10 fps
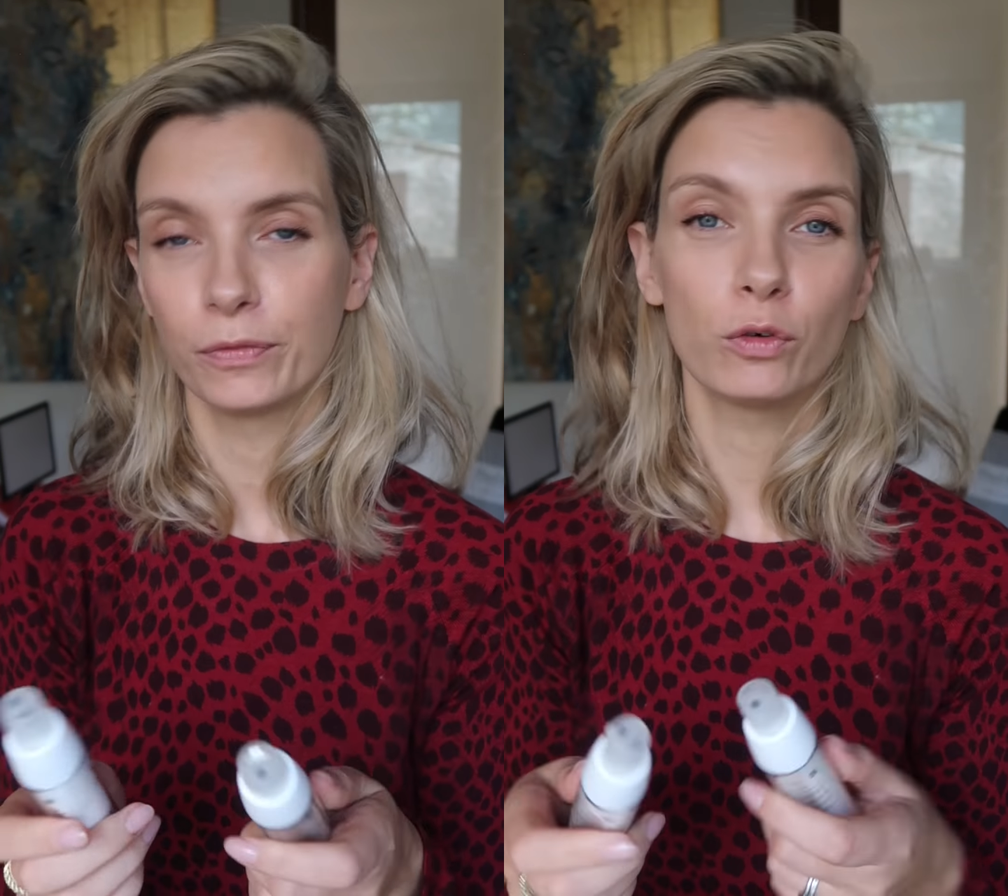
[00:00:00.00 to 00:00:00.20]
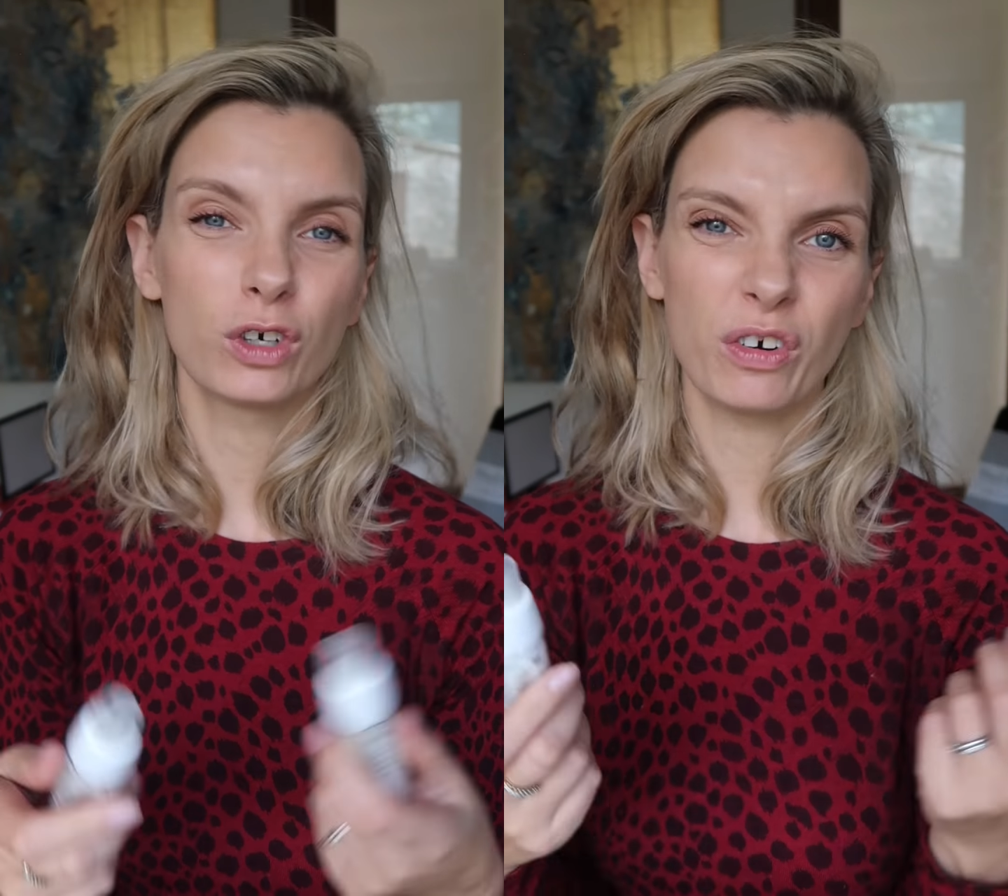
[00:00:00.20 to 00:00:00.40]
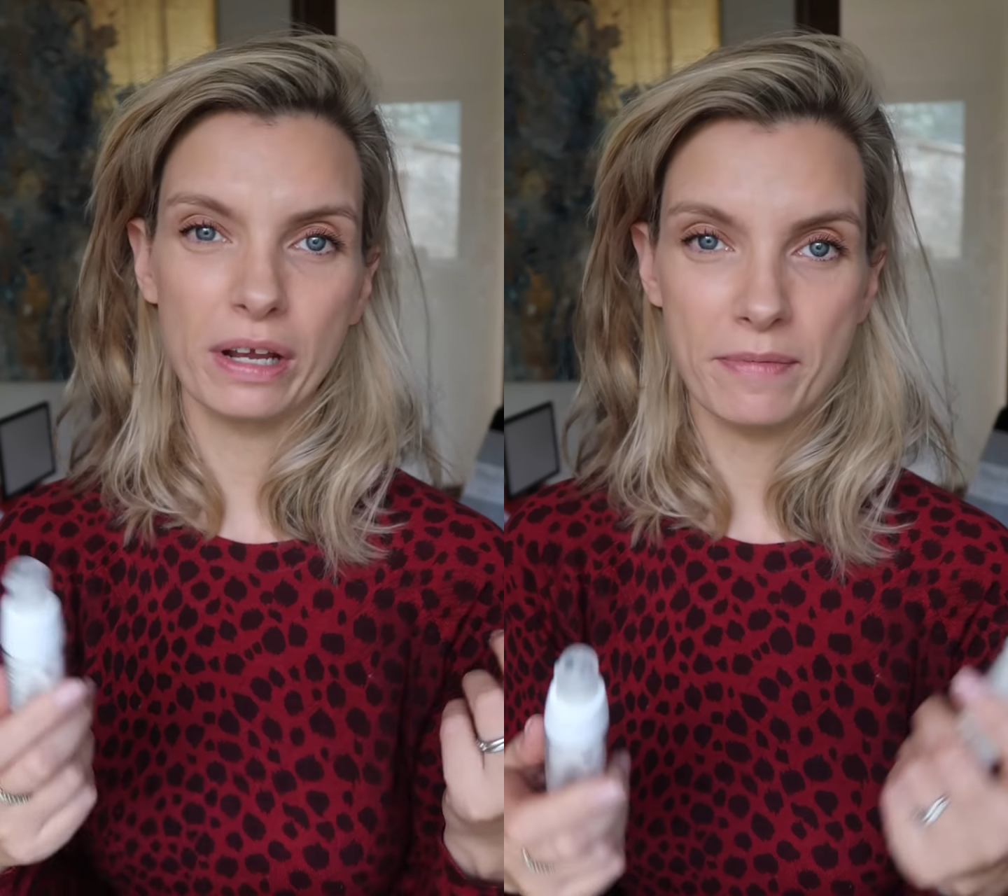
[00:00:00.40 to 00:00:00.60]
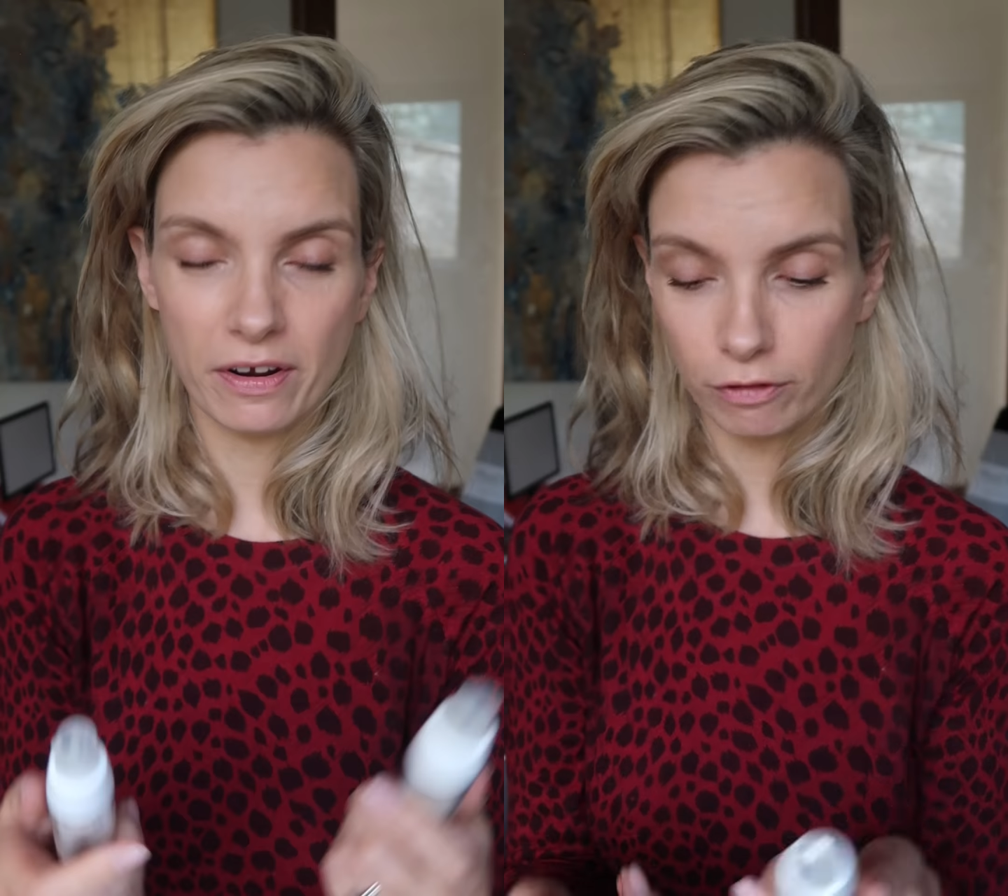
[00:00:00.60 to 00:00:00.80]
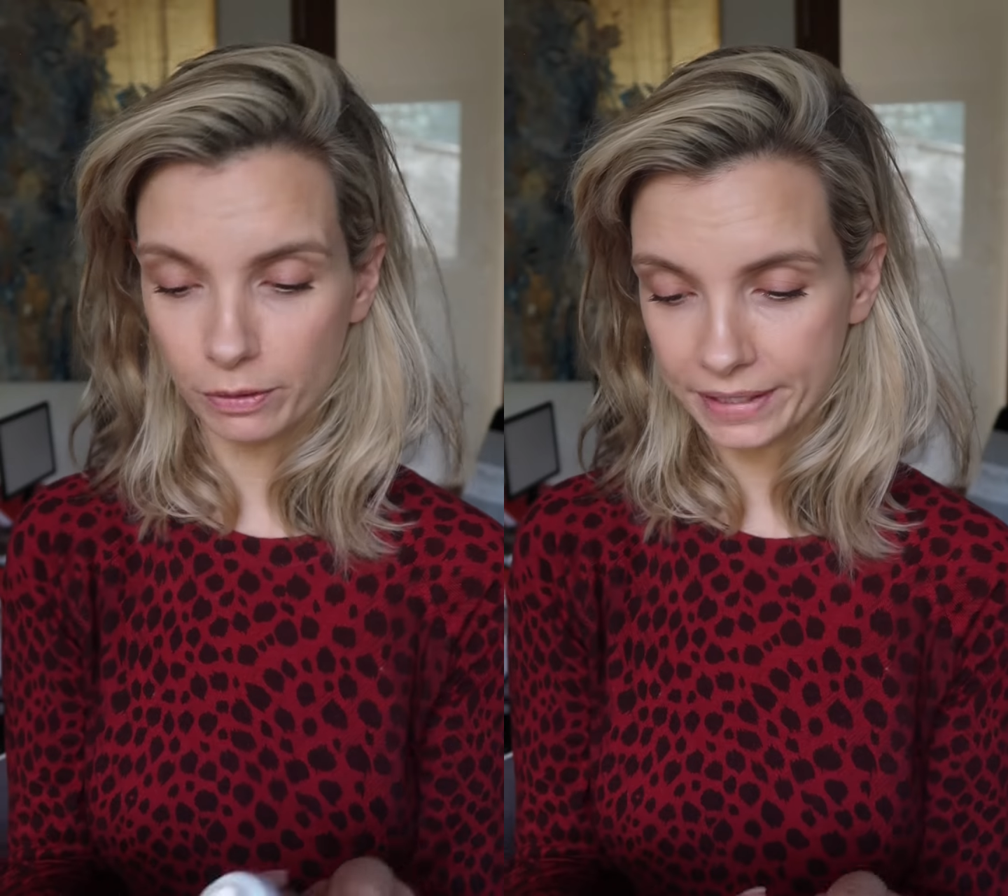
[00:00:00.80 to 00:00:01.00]
or a cream and
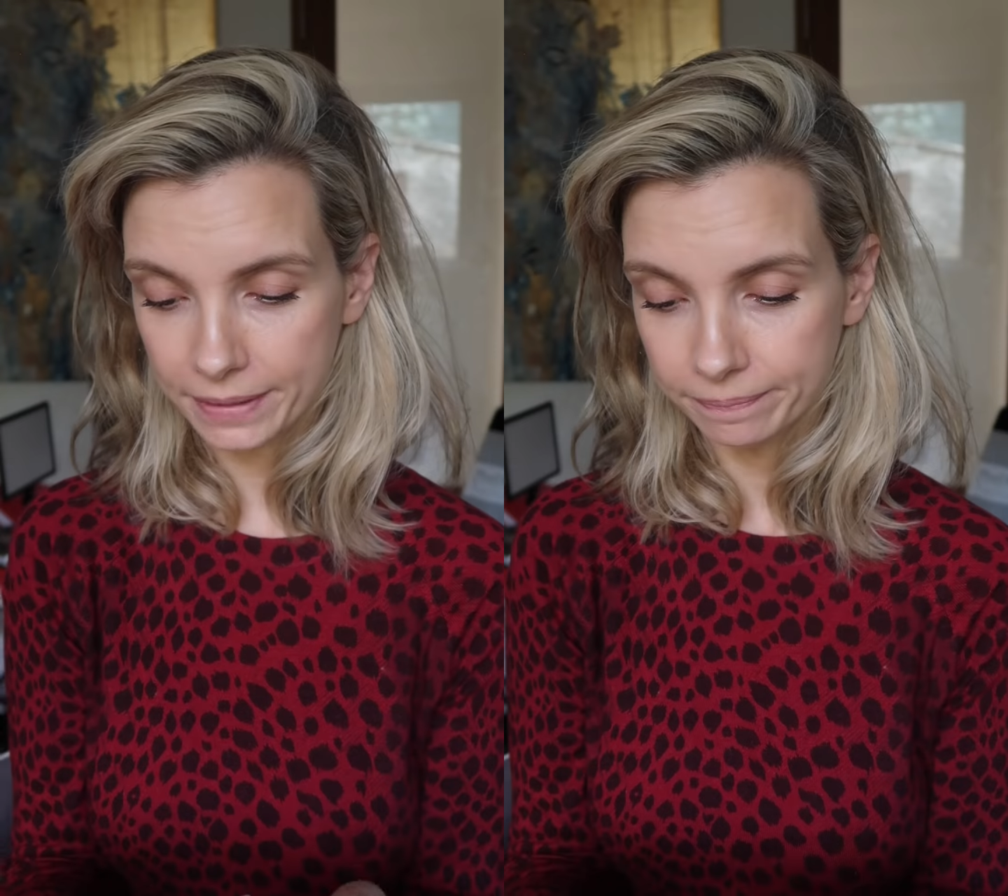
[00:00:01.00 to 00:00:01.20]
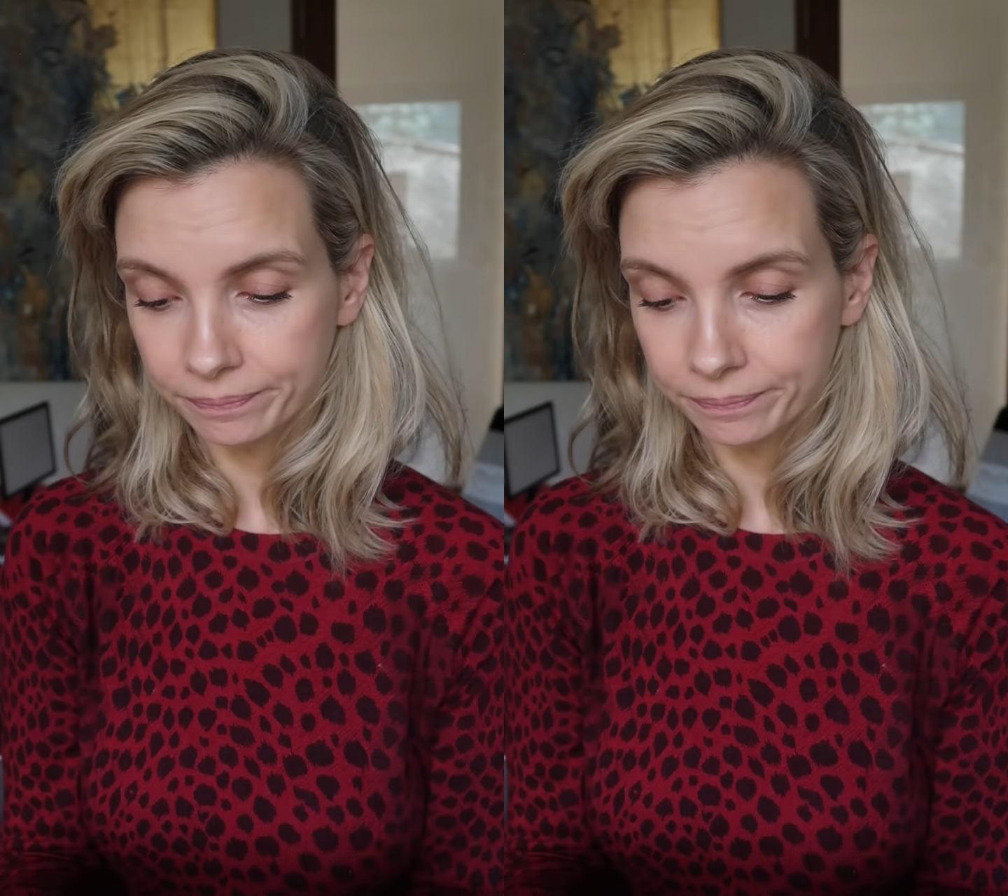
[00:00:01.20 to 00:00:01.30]
a fluid.